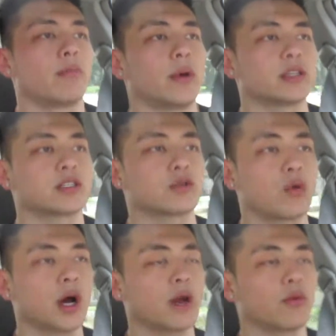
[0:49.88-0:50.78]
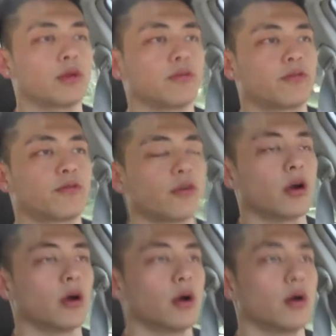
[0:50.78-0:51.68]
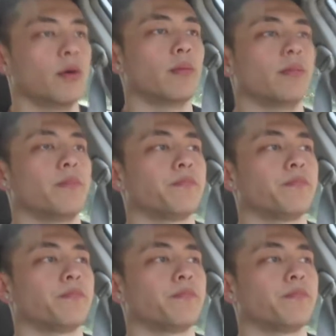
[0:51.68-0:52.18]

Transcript: My squat went from,